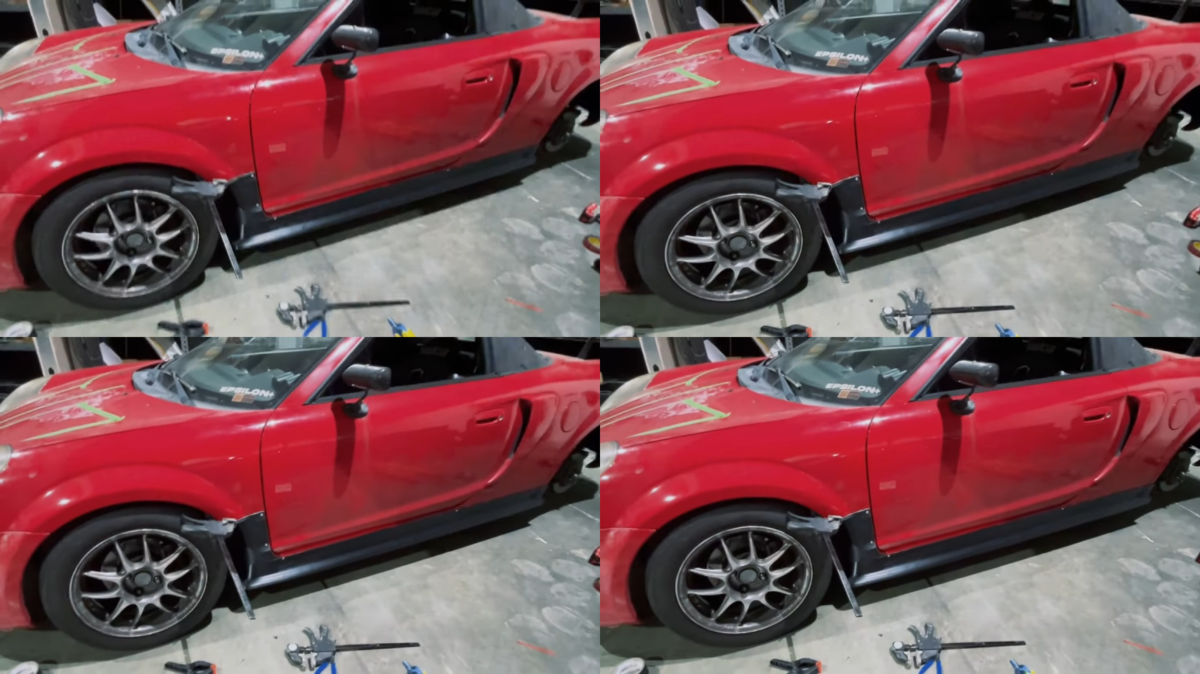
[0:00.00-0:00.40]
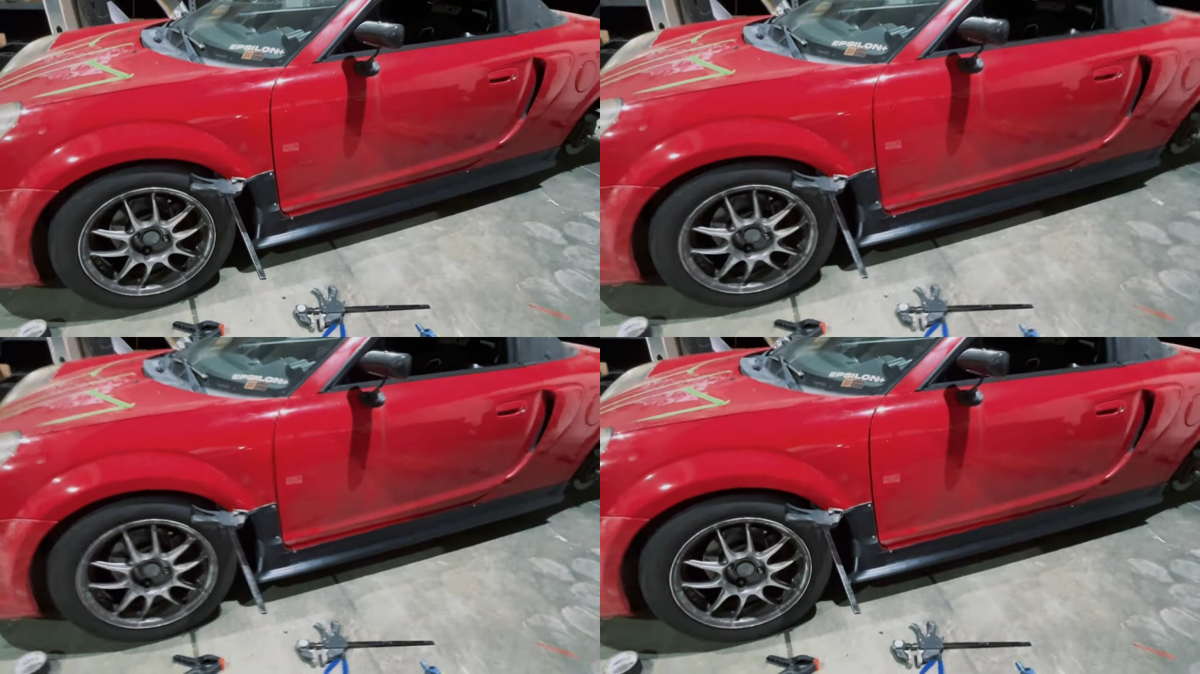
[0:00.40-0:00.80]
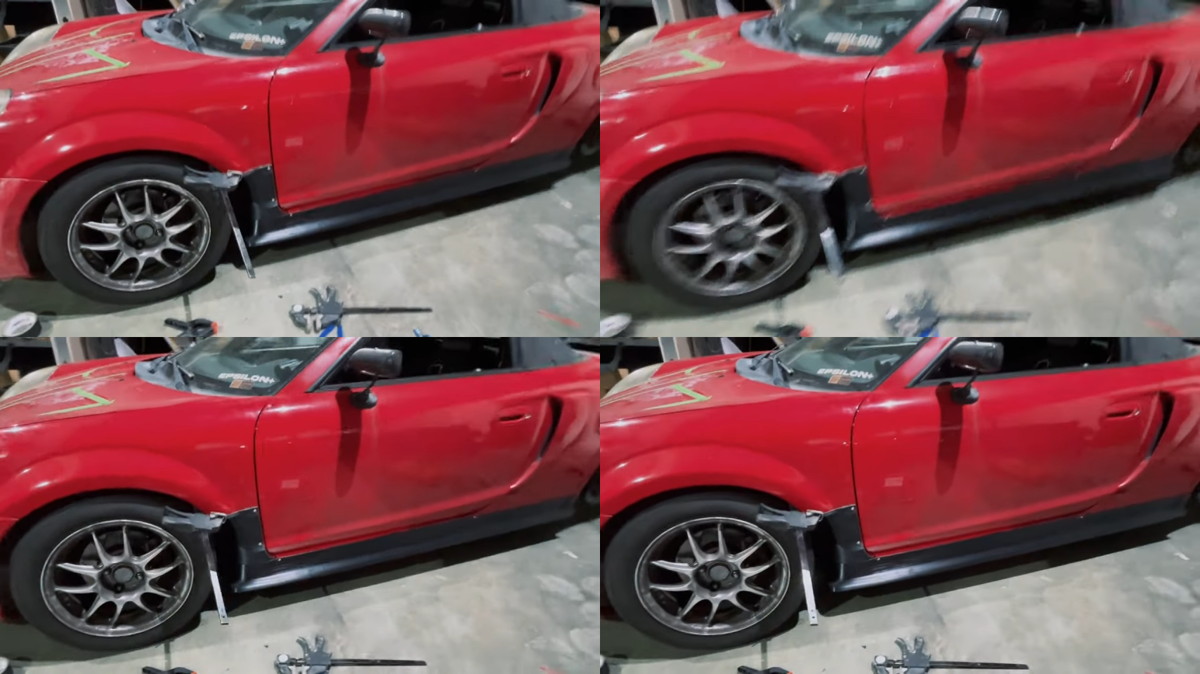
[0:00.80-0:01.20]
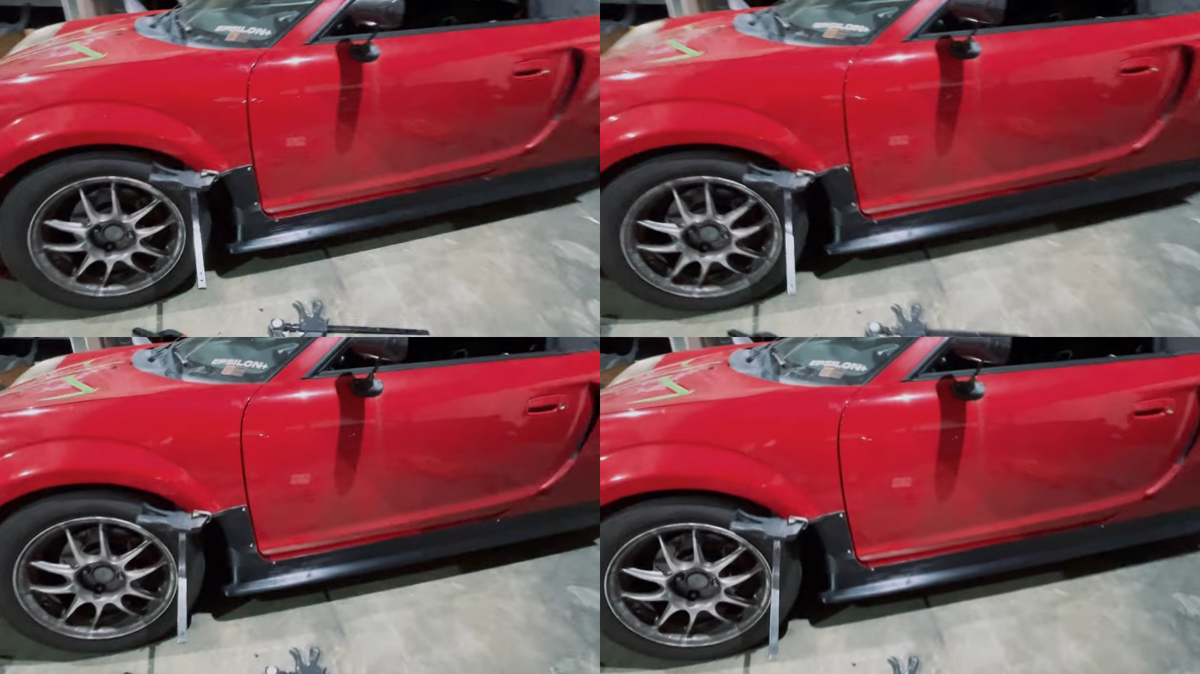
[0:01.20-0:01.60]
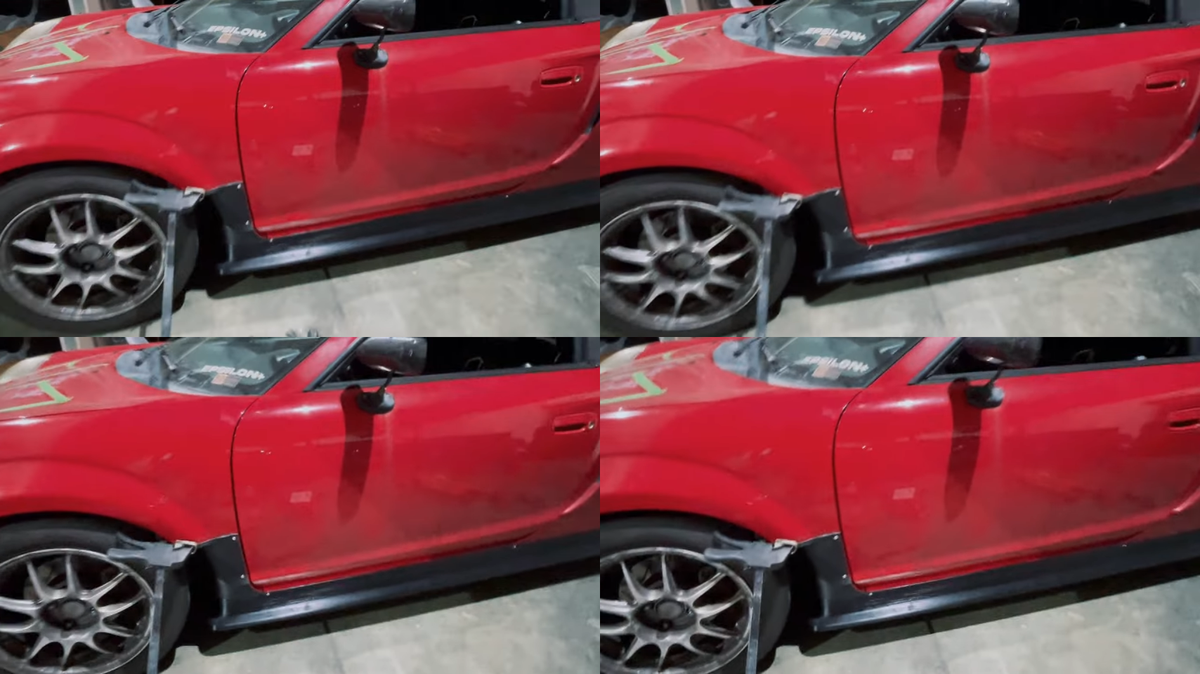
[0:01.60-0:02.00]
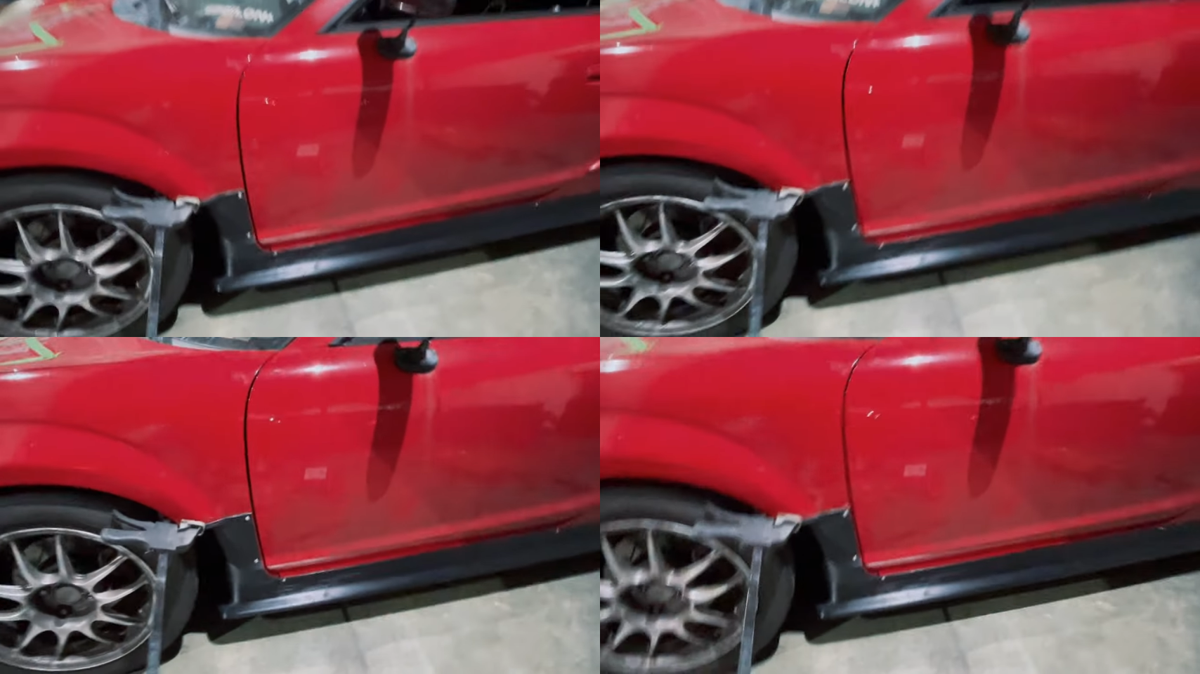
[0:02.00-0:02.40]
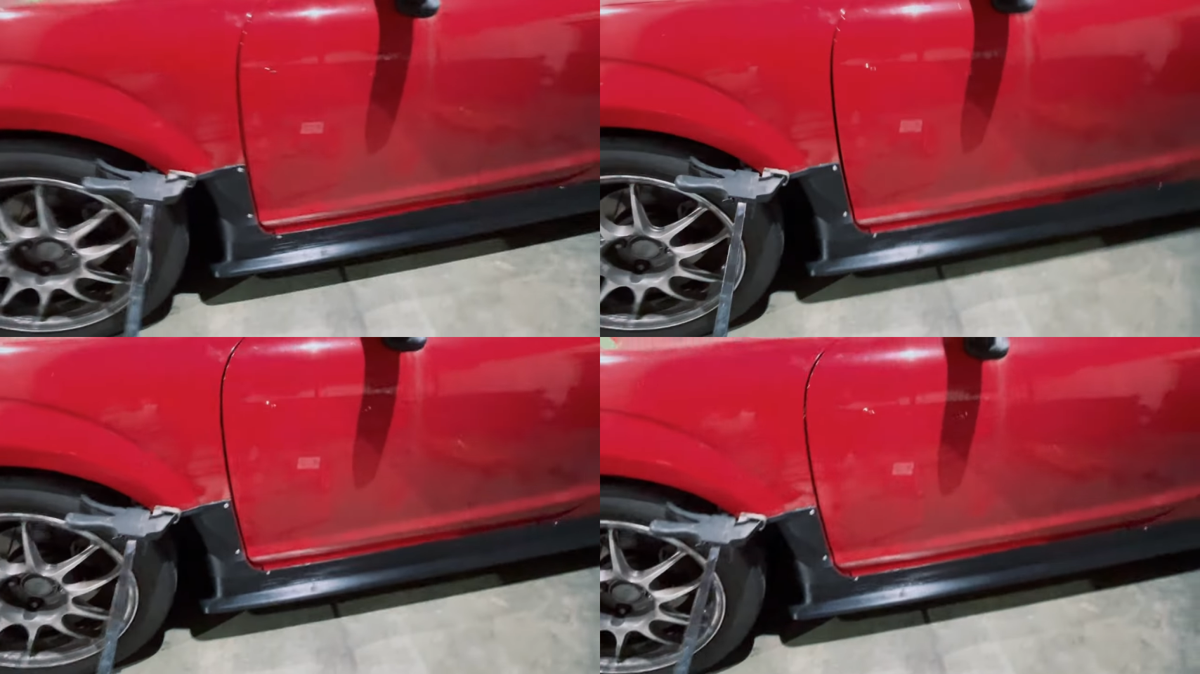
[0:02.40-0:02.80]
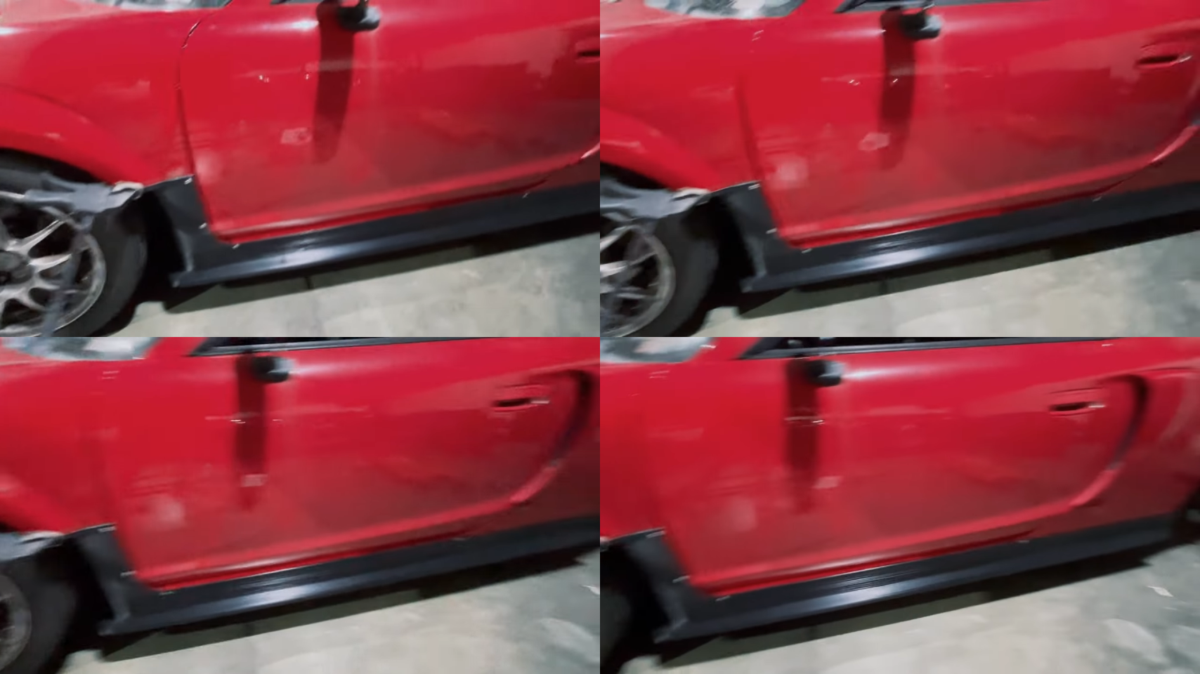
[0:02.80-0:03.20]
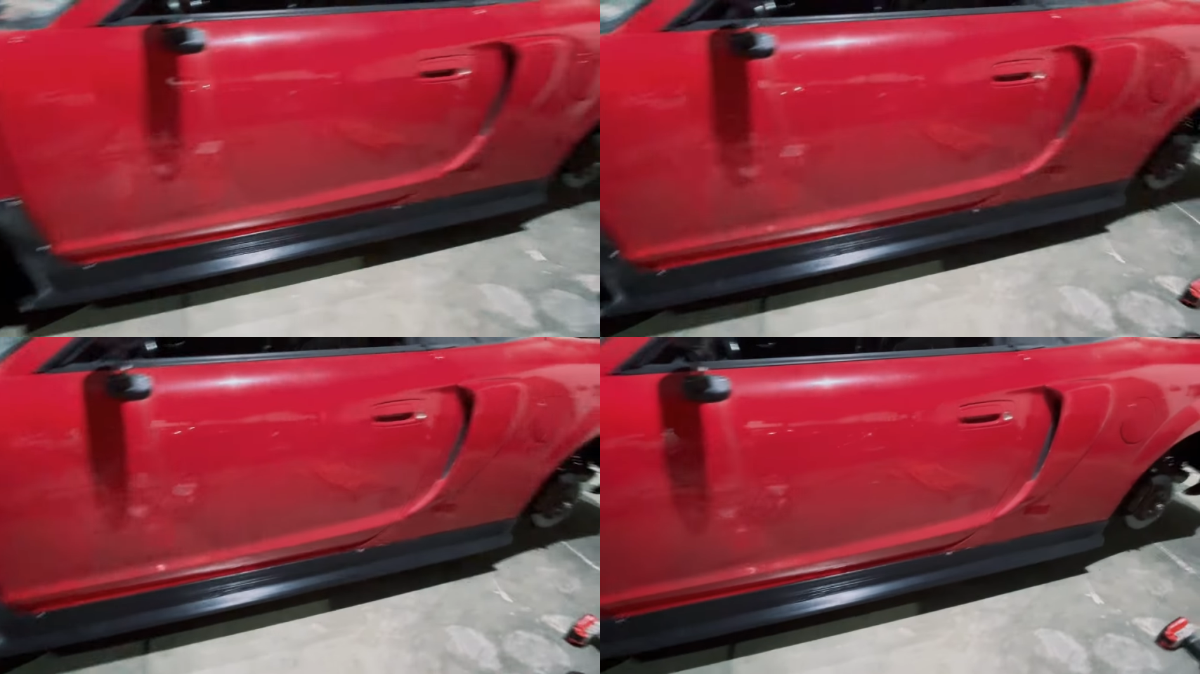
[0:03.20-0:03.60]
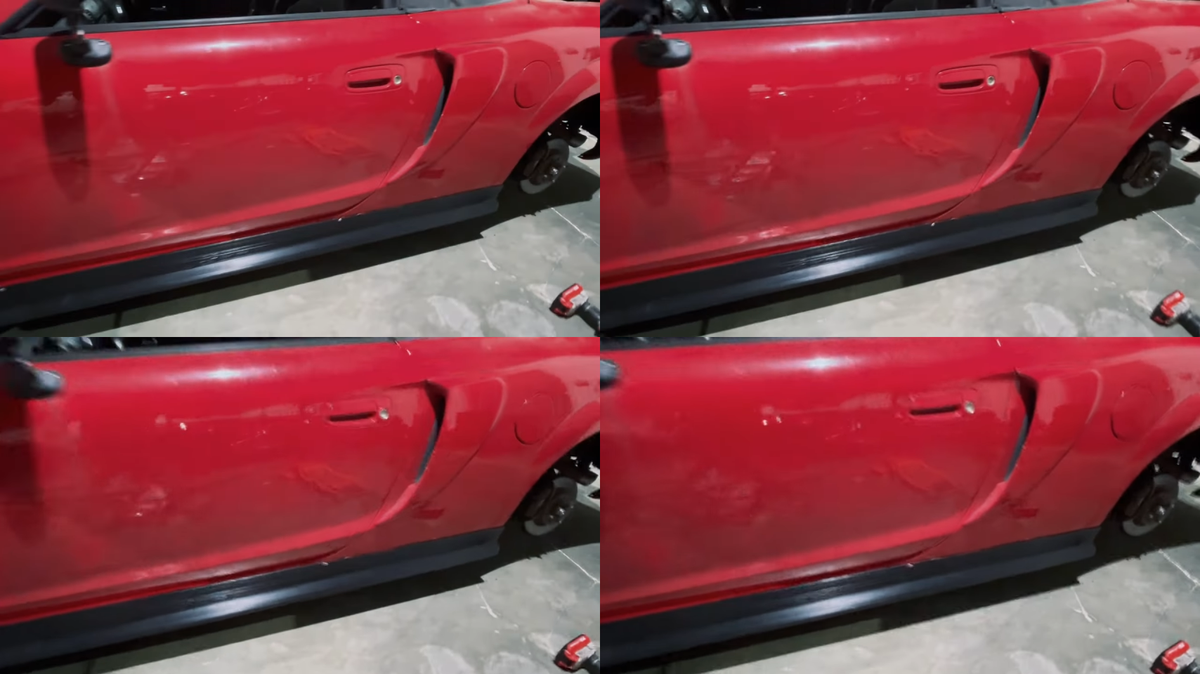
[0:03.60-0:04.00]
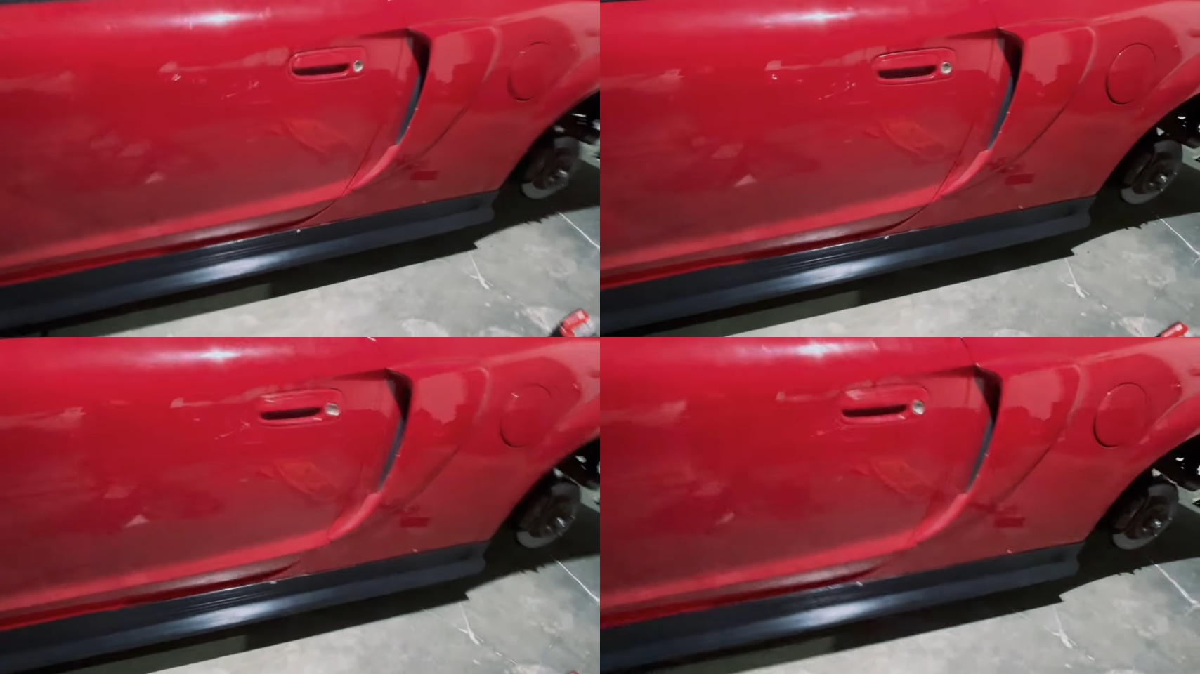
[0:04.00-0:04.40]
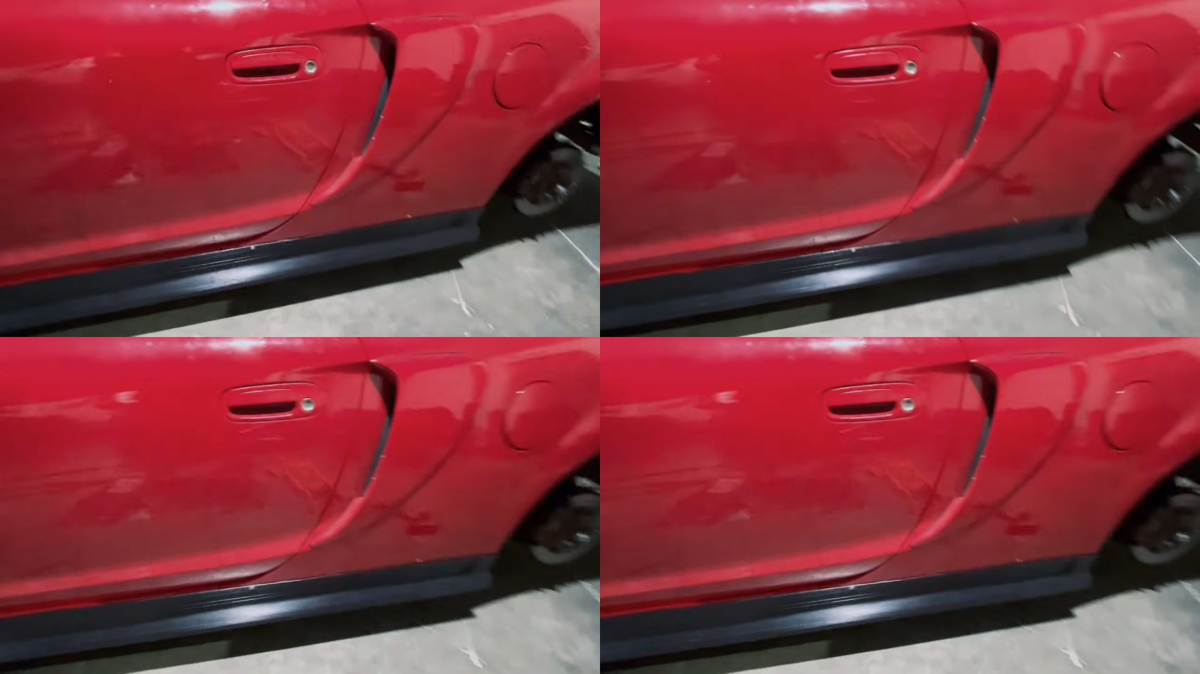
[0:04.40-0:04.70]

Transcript: [unreadable: no face in view]